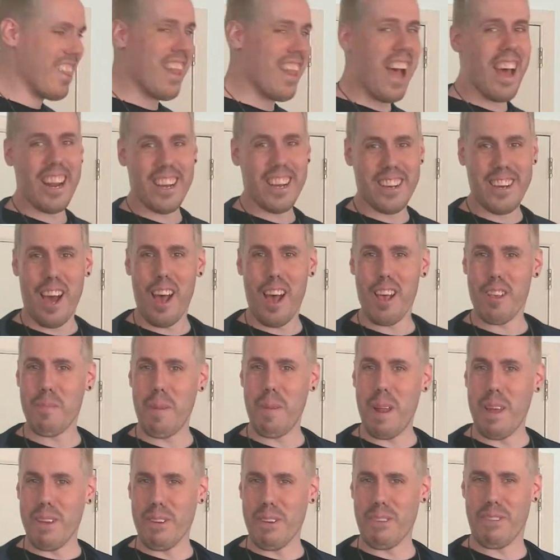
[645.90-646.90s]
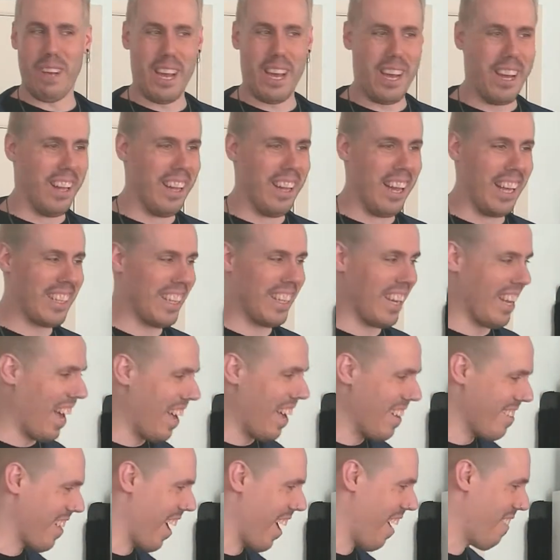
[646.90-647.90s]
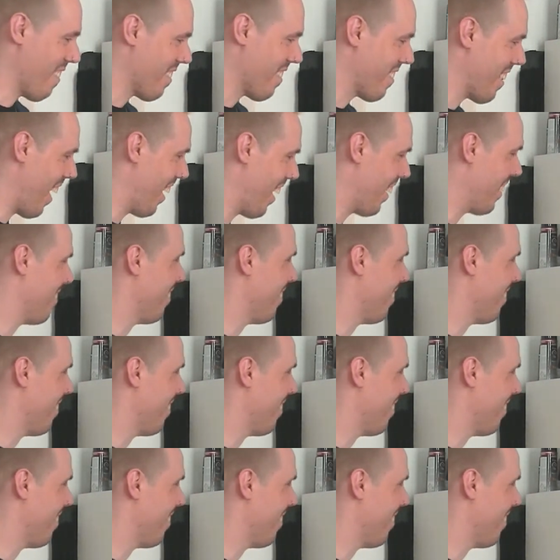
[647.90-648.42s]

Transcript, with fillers: another cosplay fail. Like the last time was like.